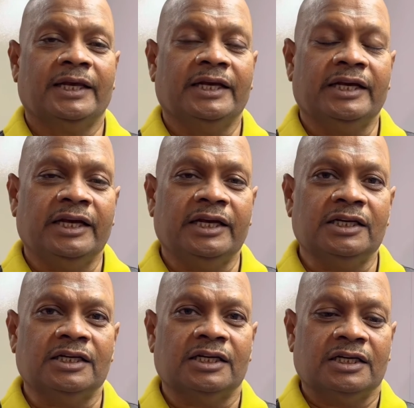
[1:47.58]

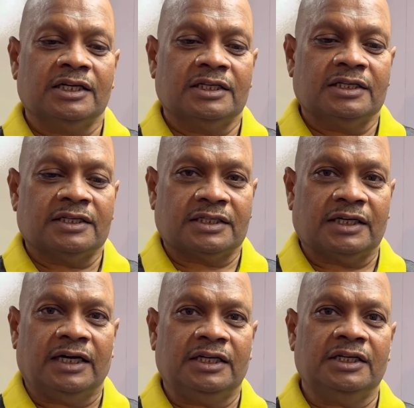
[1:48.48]
In
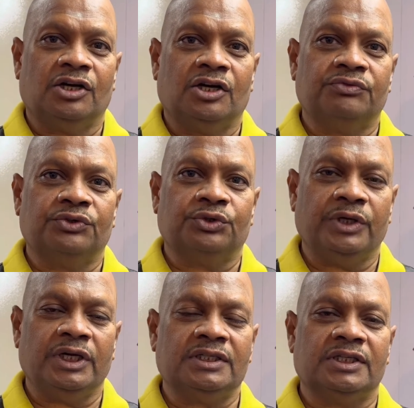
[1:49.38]
starting off
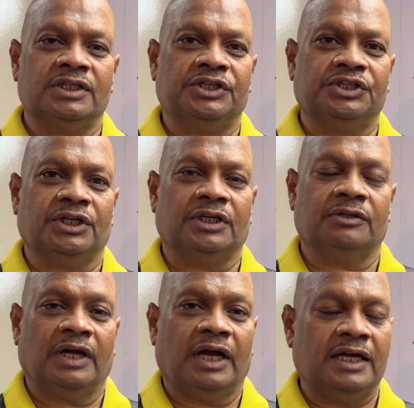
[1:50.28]
today's
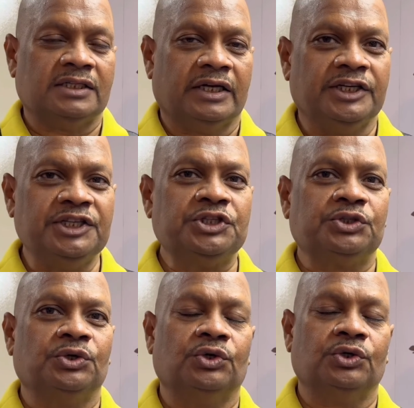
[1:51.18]
session as an
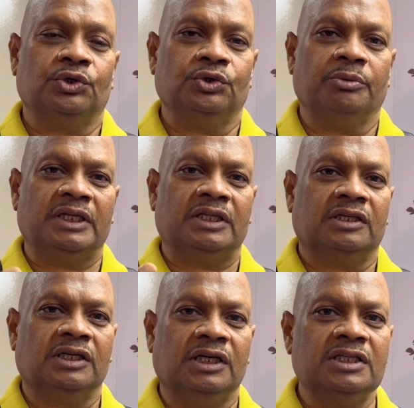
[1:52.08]
intro to my
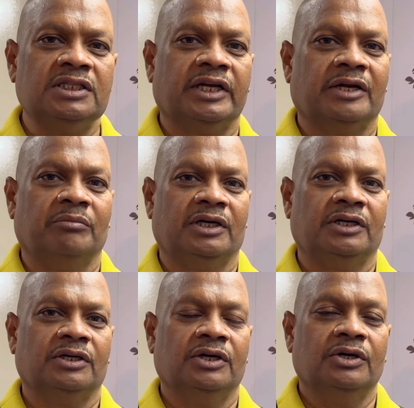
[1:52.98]
third
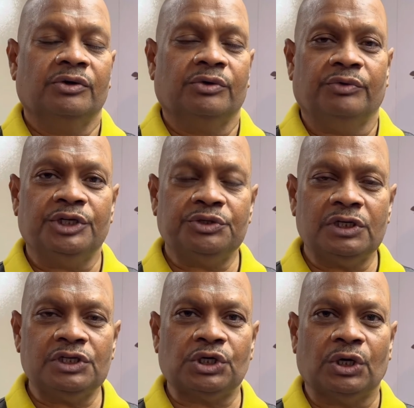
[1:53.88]
segment, which
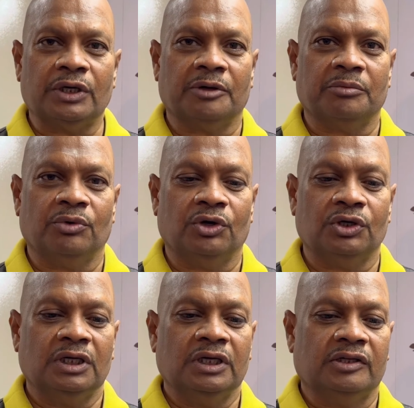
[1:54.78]
will talk
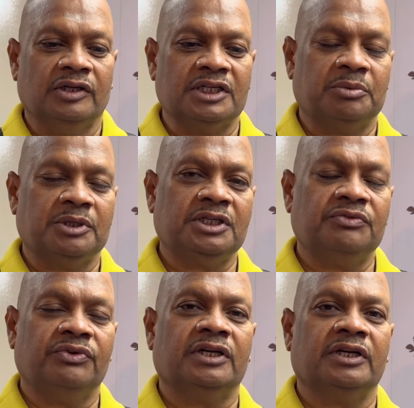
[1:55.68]
about the
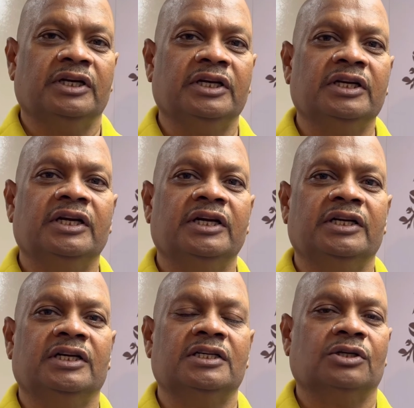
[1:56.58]
specific
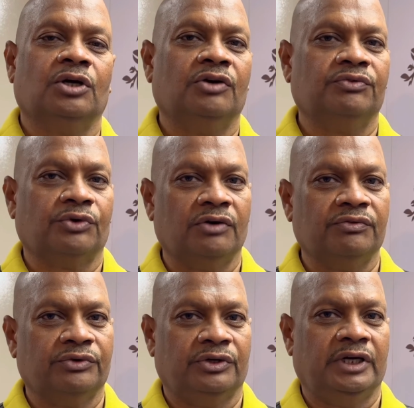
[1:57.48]
ingredients of raw
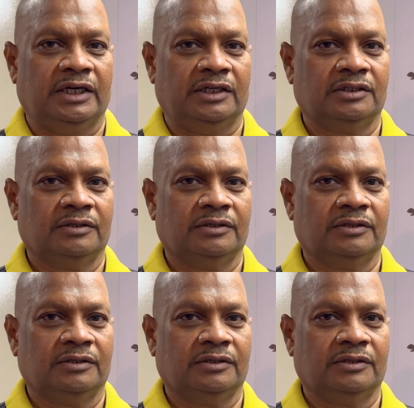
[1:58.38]
food diet.